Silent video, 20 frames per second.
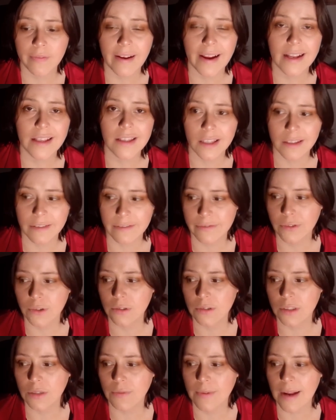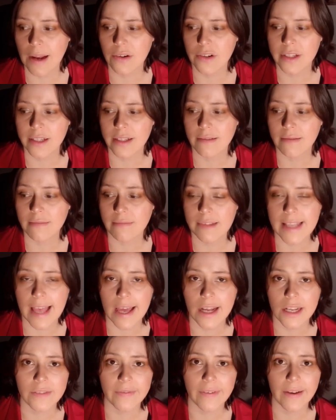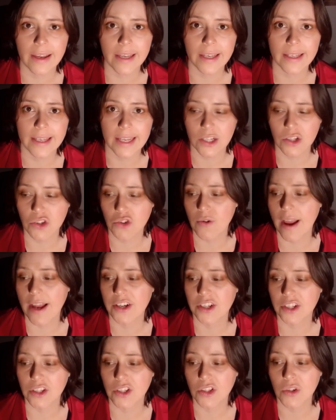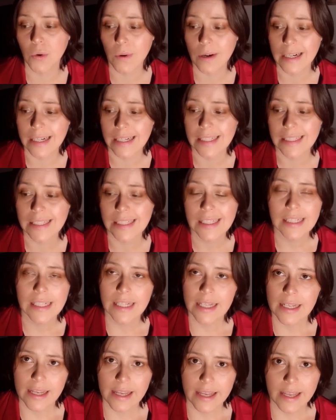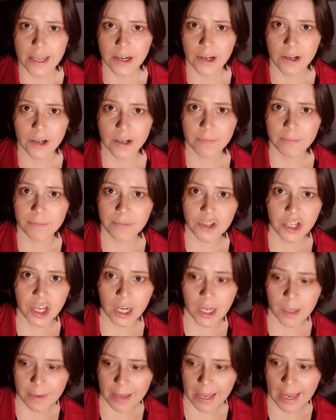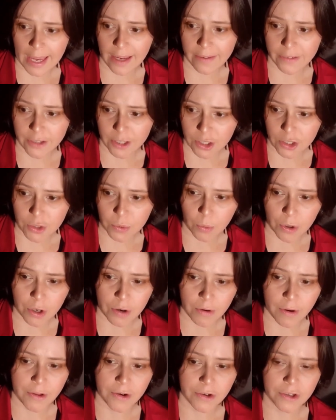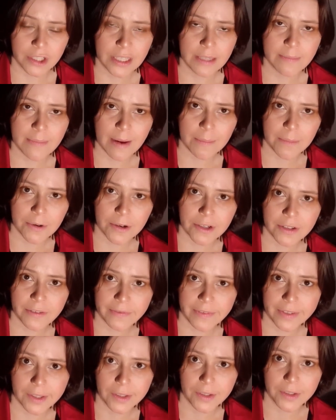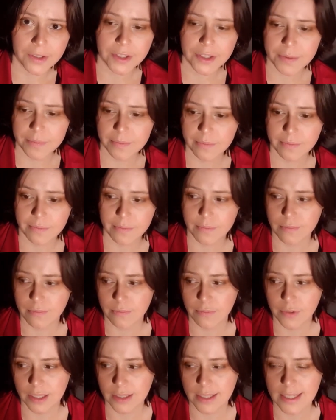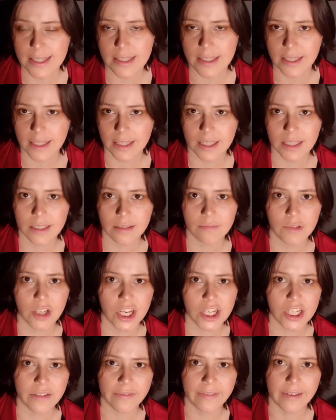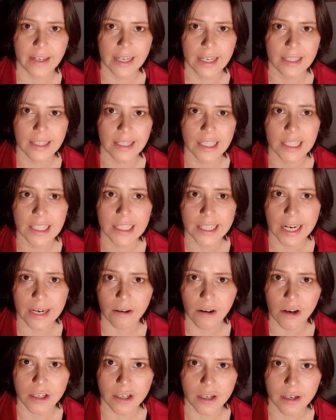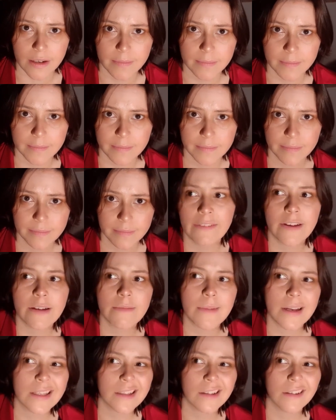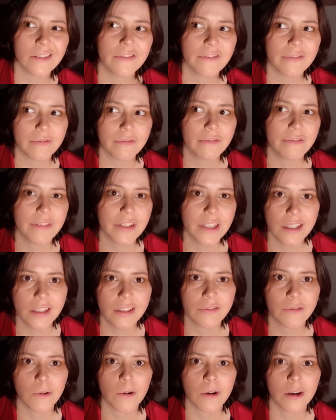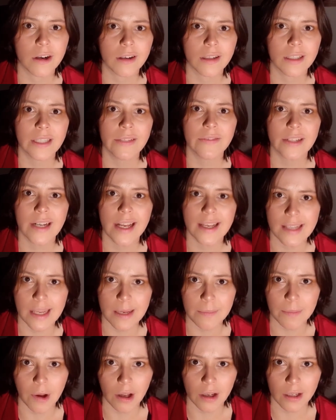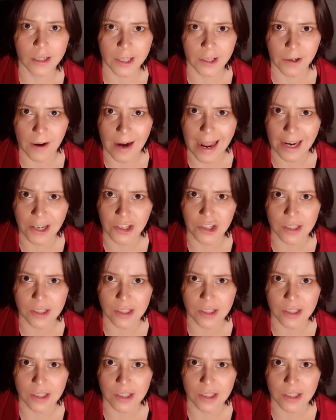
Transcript: provides a fully rounded, satisfying, and tragic story, and her shitty behavior toward her other team members feels realistic, justified, and in character. I find myself feeling for her even as I balk at her